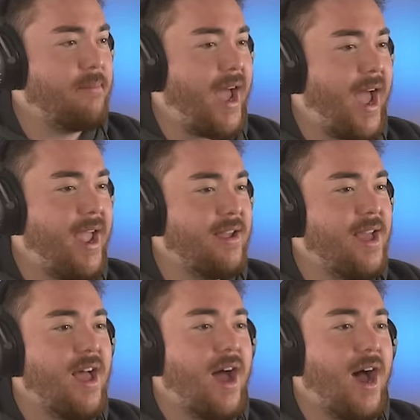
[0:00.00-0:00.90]
guy.
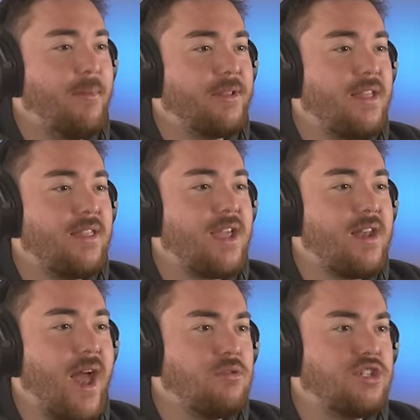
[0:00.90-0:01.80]
Uh, but then the
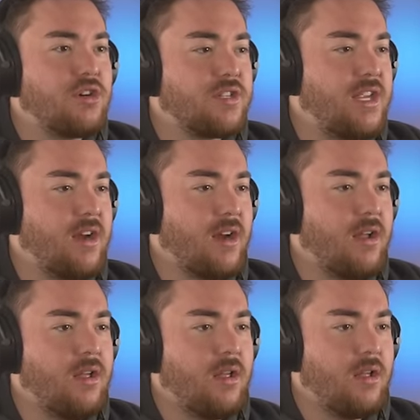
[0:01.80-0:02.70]
announcer's here.
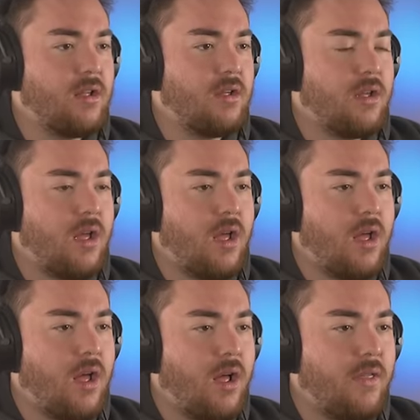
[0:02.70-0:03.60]

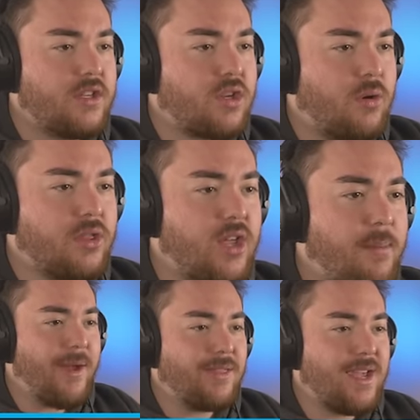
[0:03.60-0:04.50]
This whole
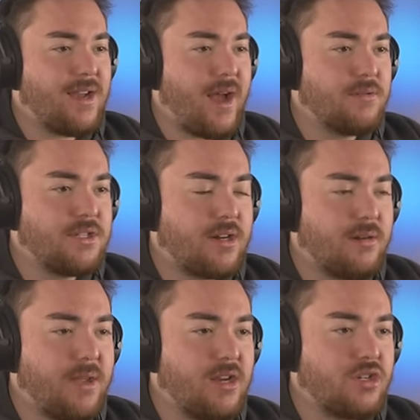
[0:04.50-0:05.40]
thing about the
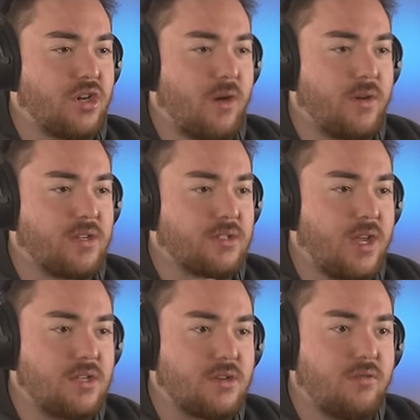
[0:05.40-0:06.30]
announcer being shown is,
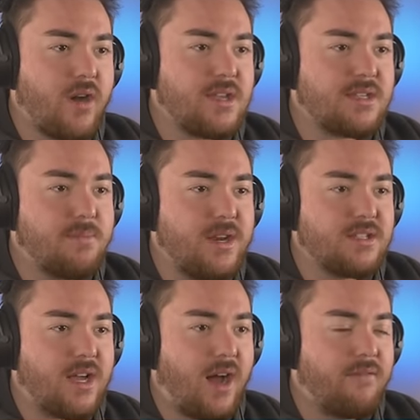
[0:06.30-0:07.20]
is crazy, but
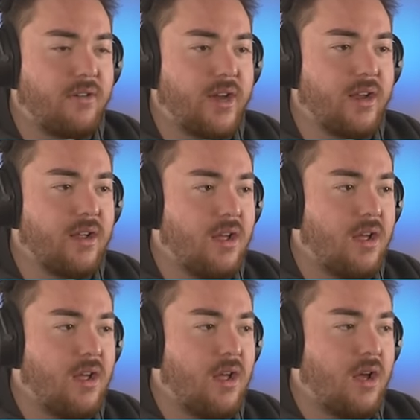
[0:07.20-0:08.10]
he's covering
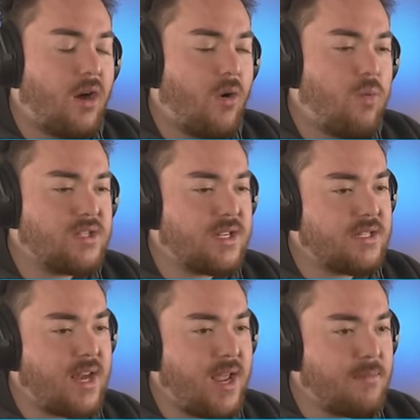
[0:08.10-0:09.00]
Oh, what's
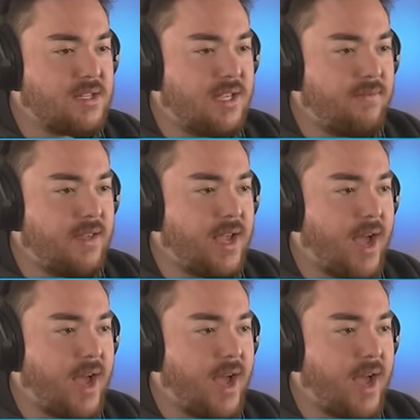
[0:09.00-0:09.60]
his name? The TV